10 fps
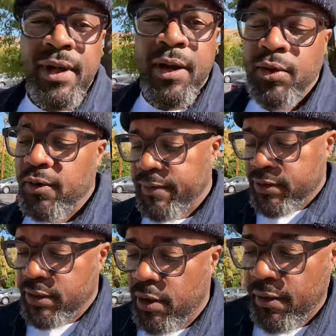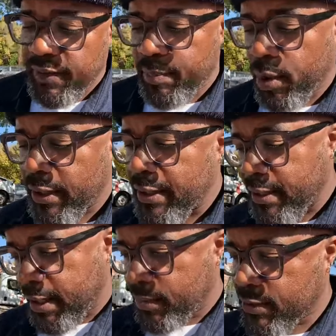I don't know if there's an RV parking
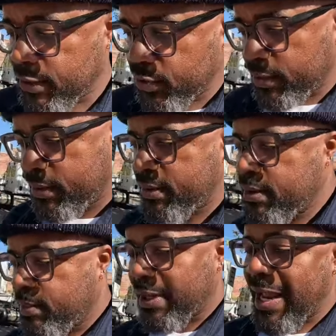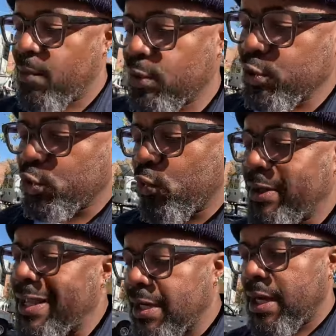competition, but I would
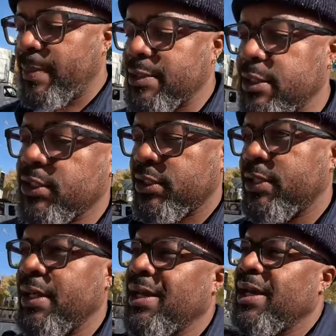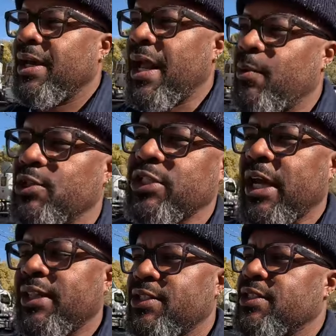join that competition and I would
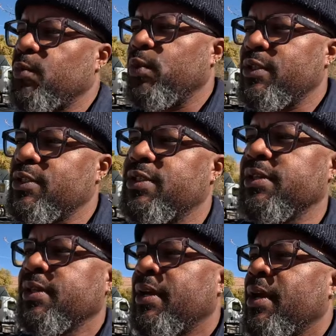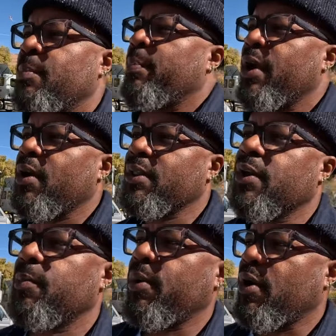challenge someone to
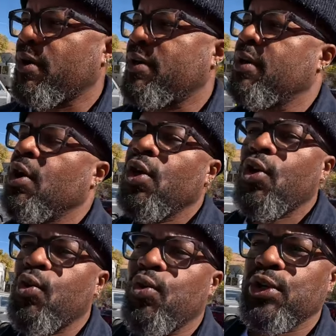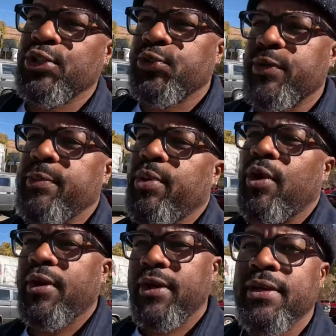parallel park or street
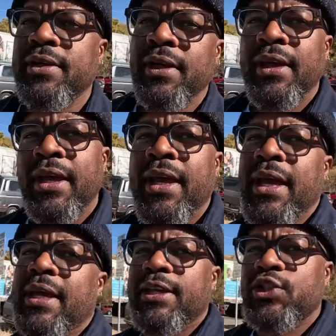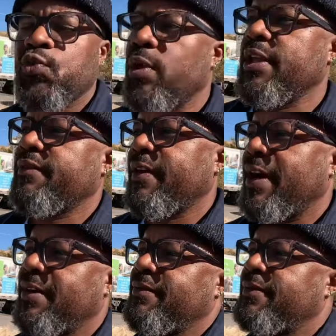park a
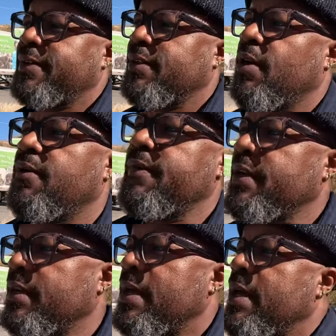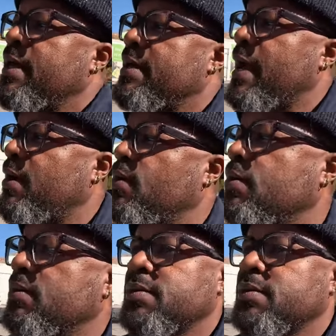25 foot RV. Now,